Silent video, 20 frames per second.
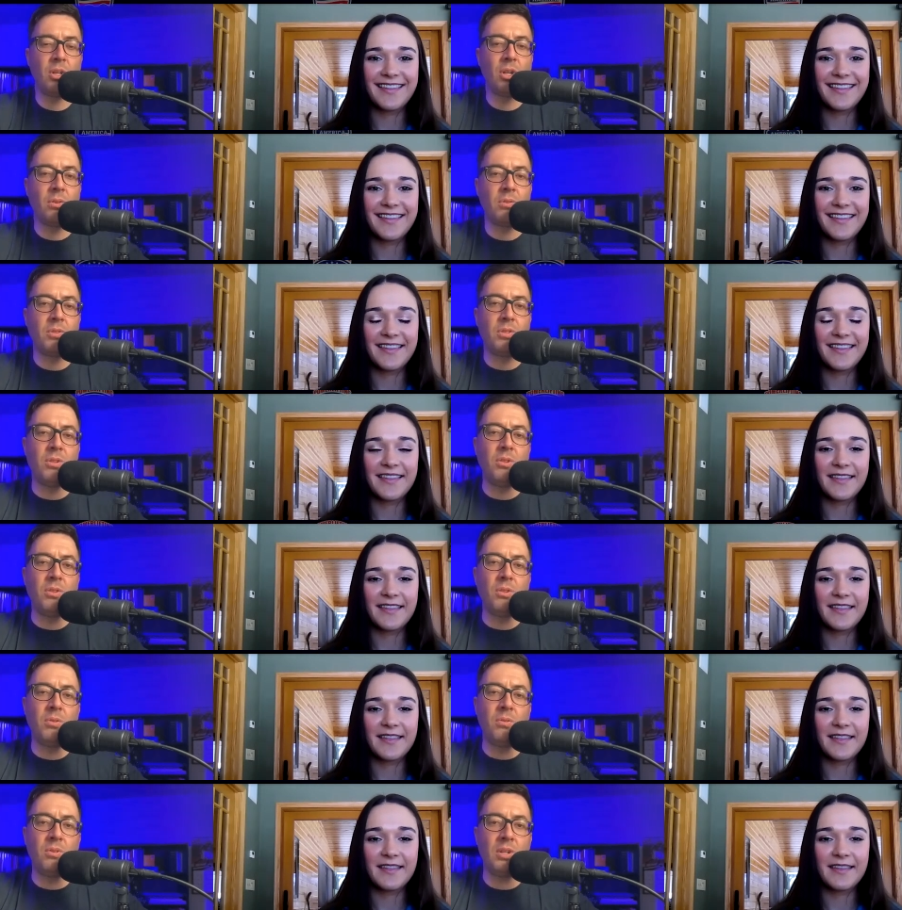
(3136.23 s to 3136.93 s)

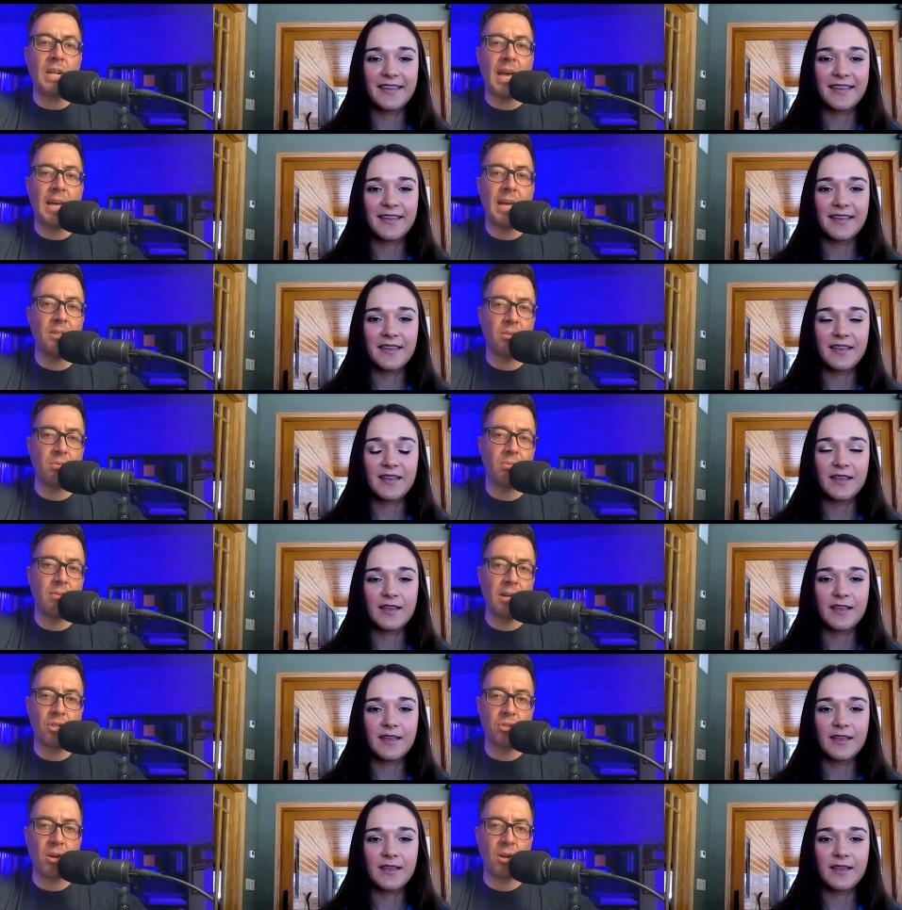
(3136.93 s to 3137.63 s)
Speaker 1: go-to nice
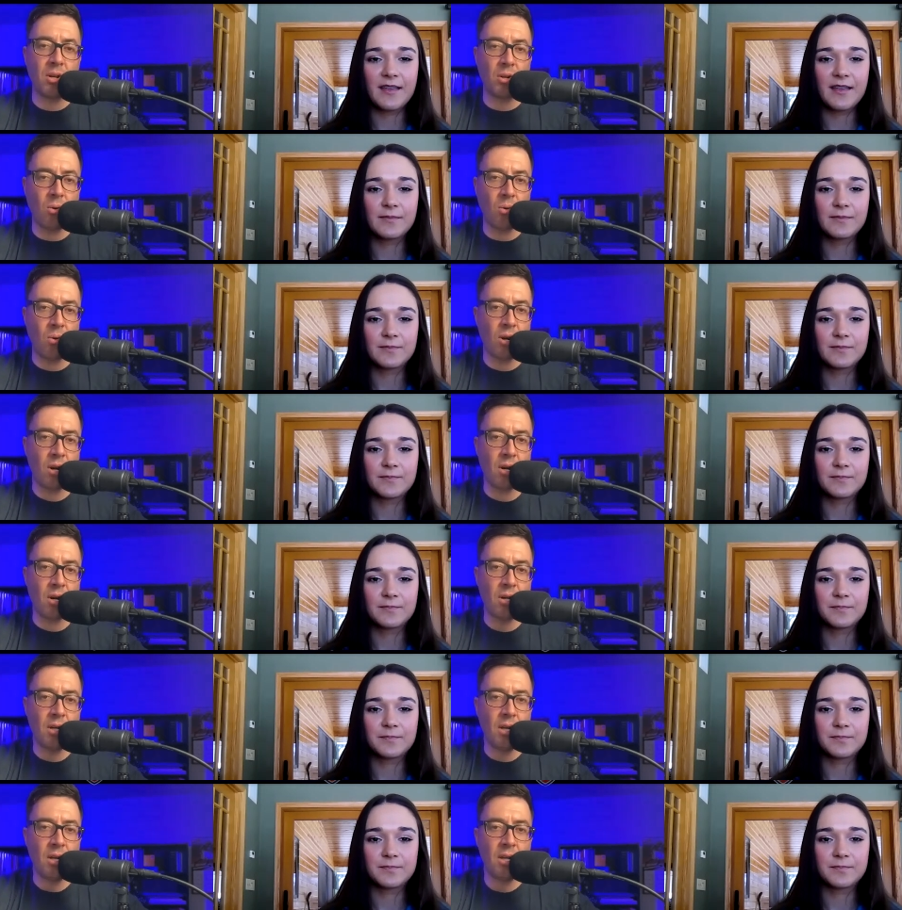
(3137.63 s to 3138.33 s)
restaurant order?
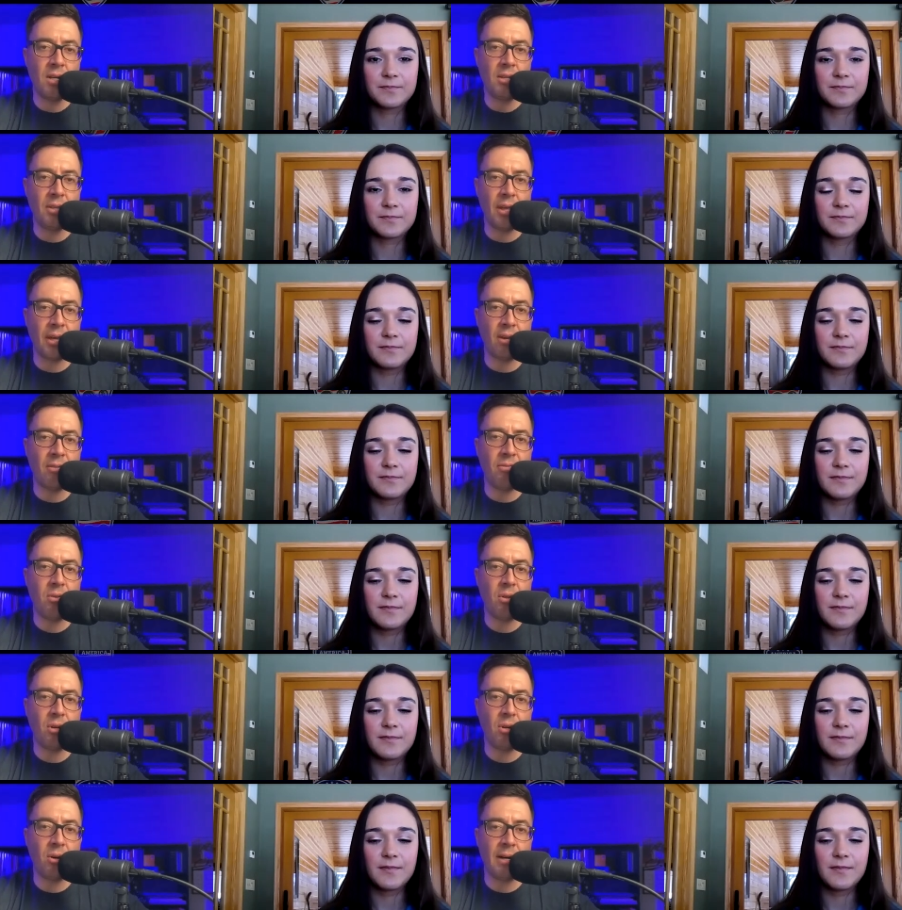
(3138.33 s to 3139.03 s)
Like if
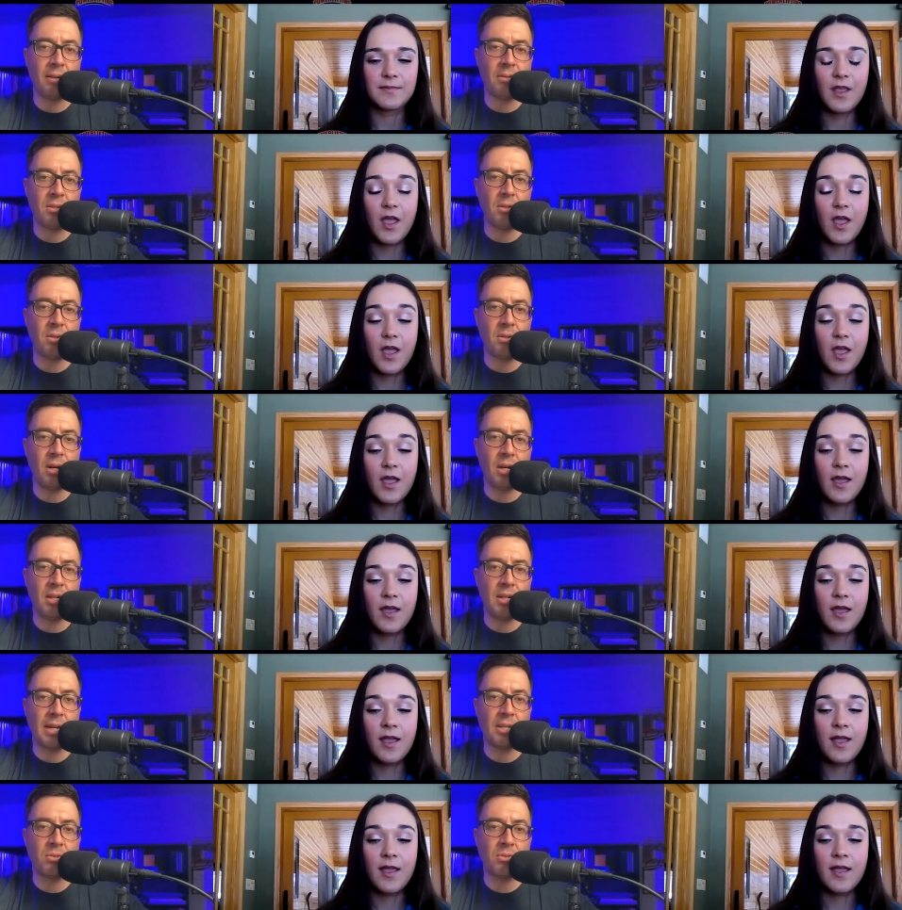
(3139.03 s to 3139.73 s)
you go out to a
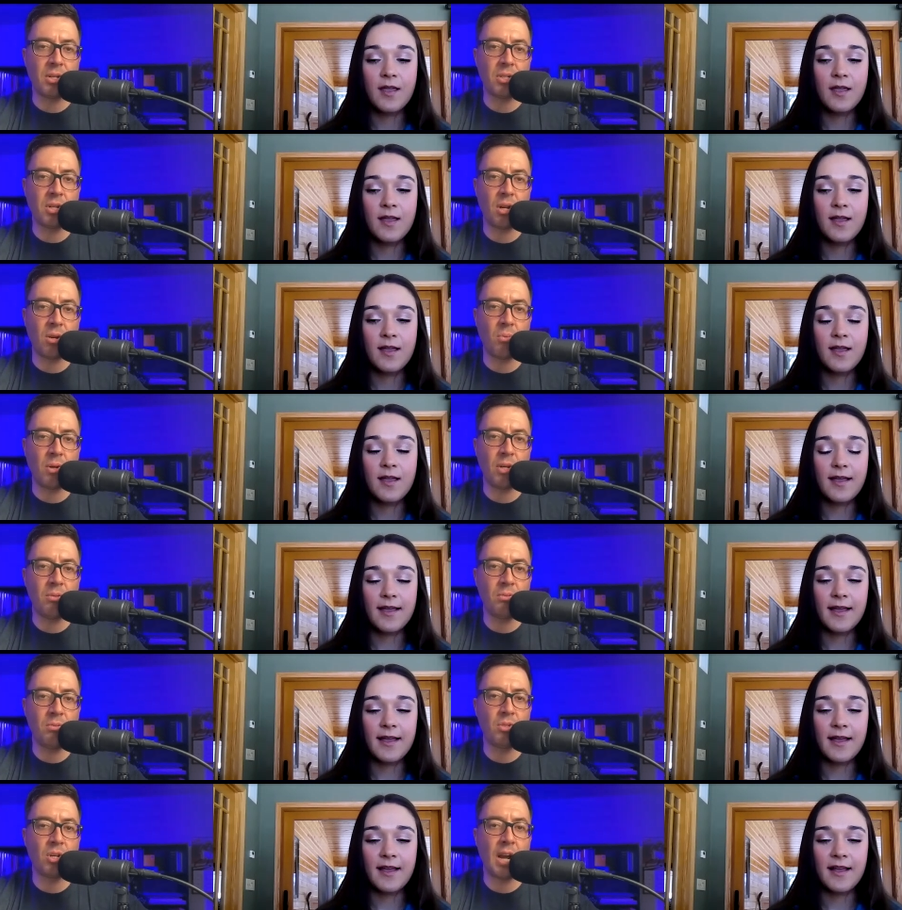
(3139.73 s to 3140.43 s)
nice restaurant, what are
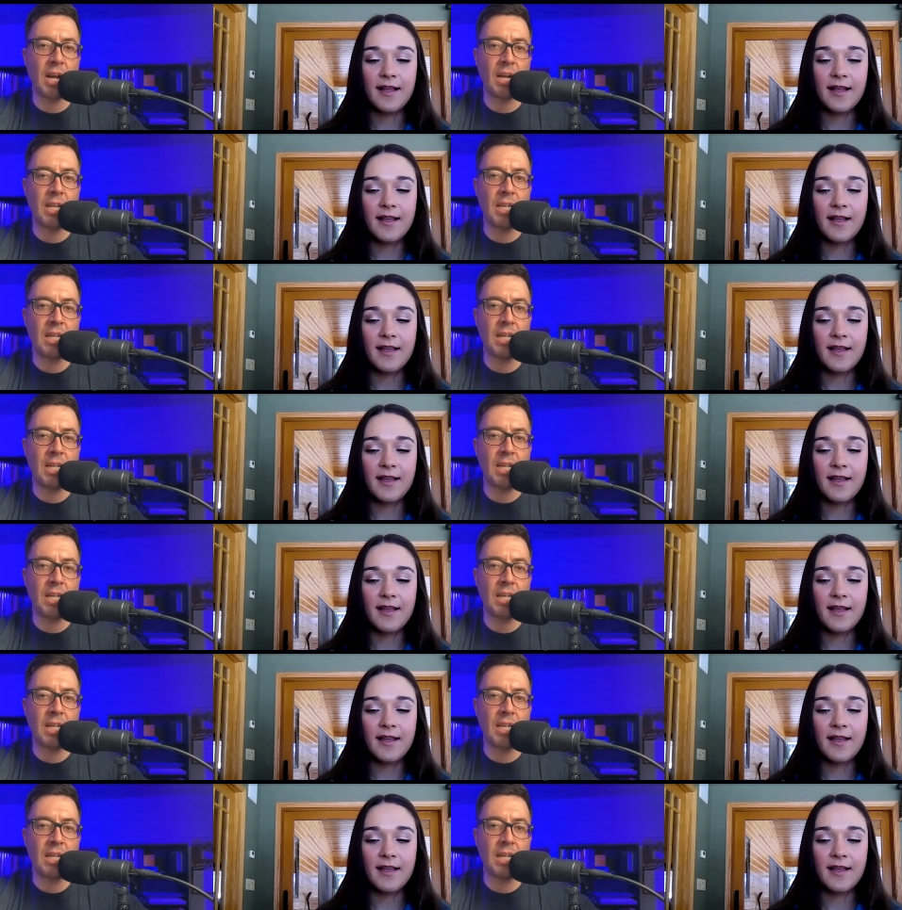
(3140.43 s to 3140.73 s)
you trying to